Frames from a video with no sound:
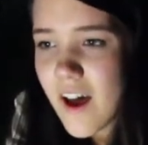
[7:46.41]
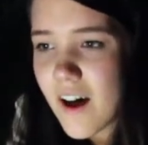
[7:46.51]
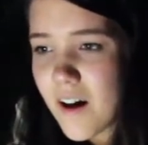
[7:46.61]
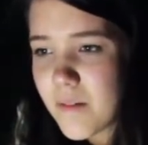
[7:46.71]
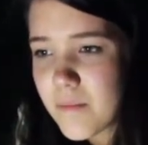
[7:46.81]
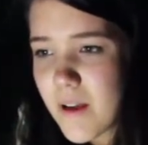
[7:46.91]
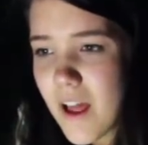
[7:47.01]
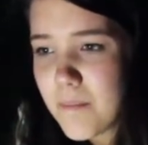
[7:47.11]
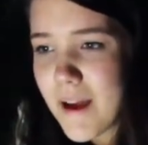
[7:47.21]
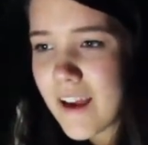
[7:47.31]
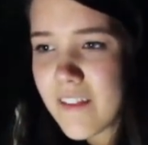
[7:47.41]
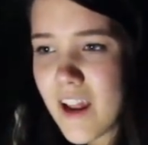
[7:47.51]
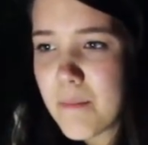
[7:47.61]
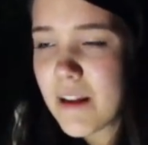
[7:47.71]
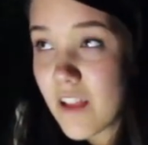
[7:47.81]
And back
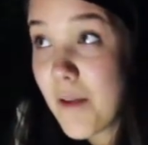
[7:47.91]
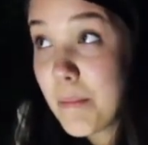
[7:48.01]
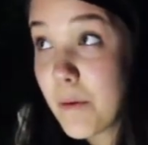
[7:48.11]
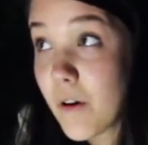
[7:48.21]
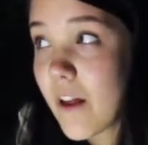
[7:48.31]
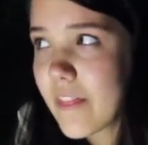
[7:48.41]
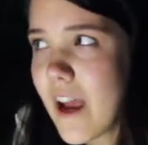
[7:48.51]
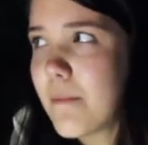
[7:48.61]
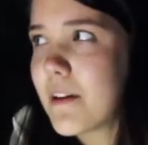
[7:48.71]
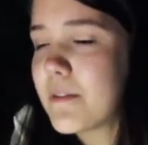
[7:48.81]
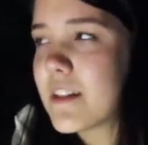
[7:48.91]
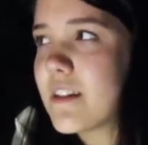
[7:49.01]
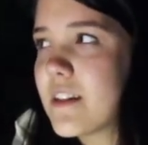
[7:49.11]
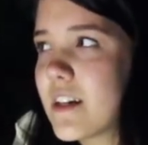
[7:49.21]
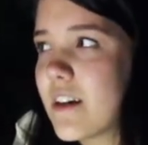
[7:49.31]
then, I mean, a lot of people were online, but it was
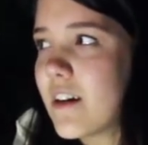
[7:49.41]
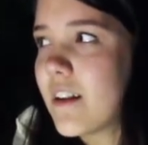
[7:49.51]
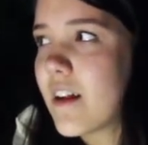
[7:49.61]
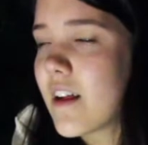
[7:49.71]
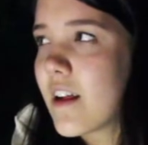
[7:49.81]
still,